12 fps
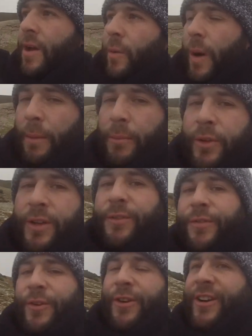What I'm looking
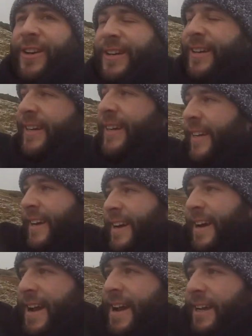for
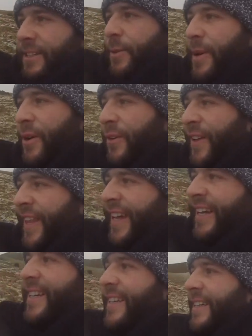is away over
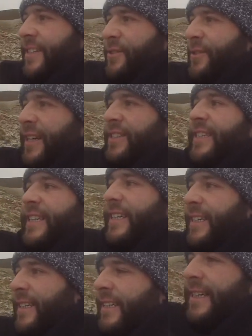there. It's not actually
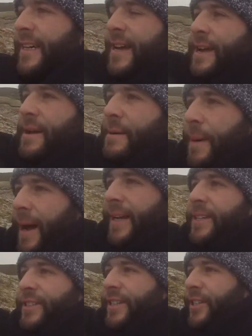here, but I
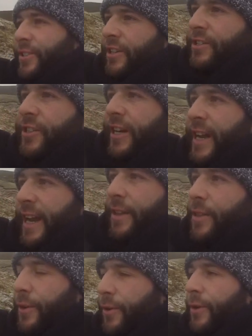can see the sunshine
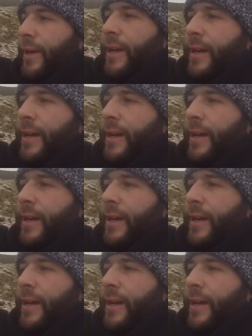hitting through